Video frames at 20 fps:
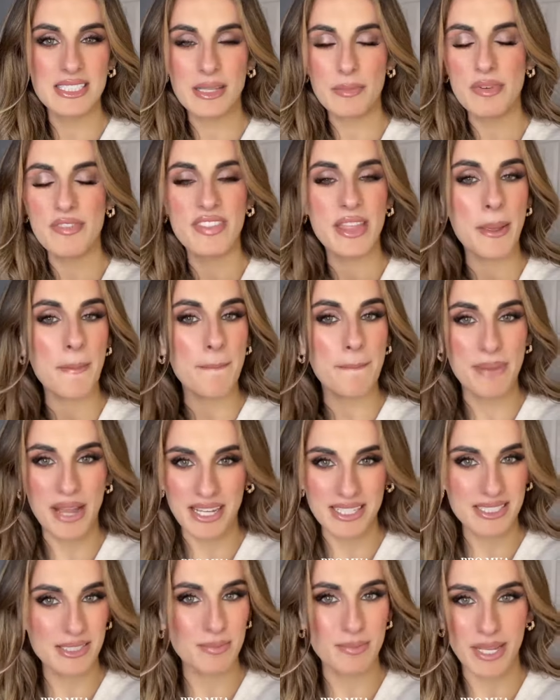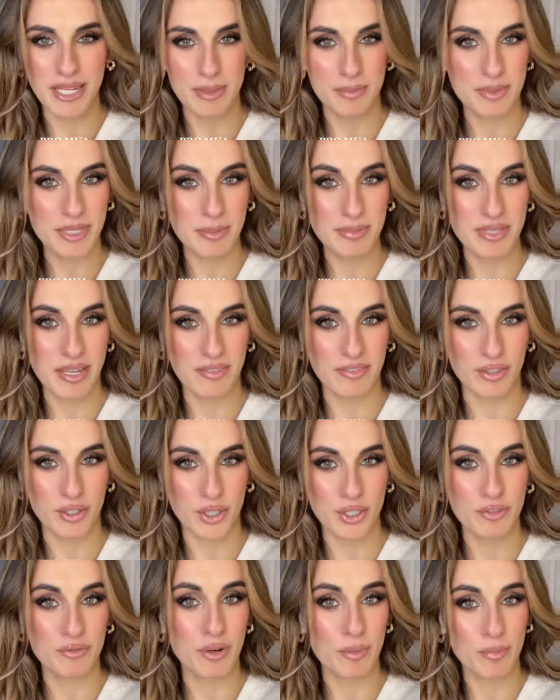One of the best makeup tips I've
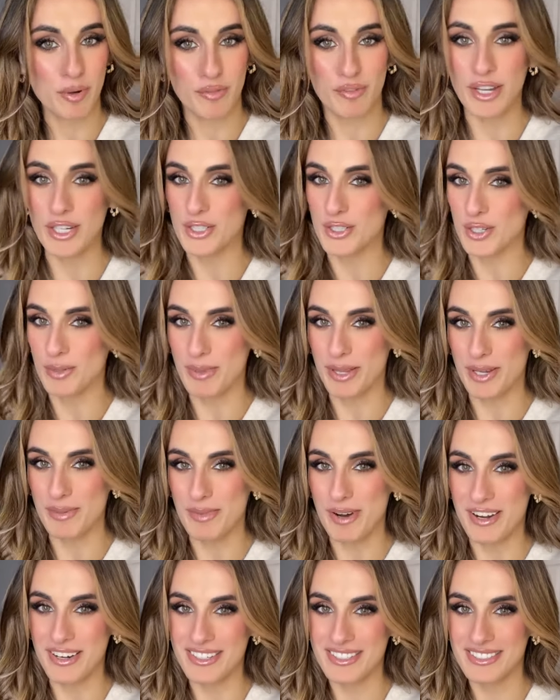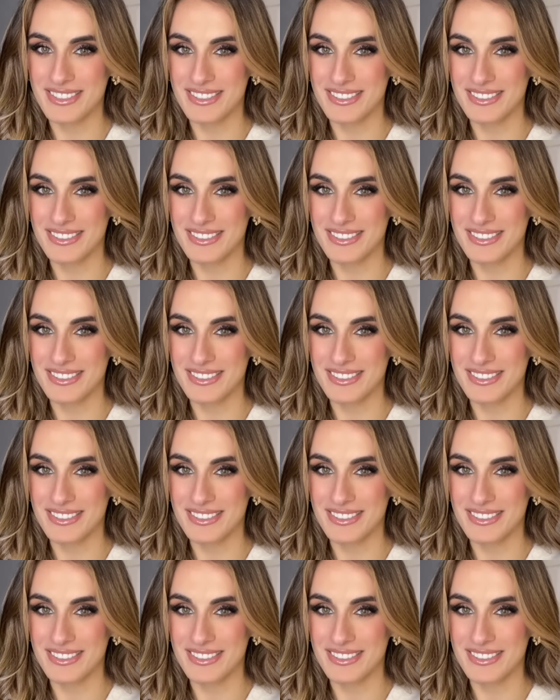learned from professional makeup artists.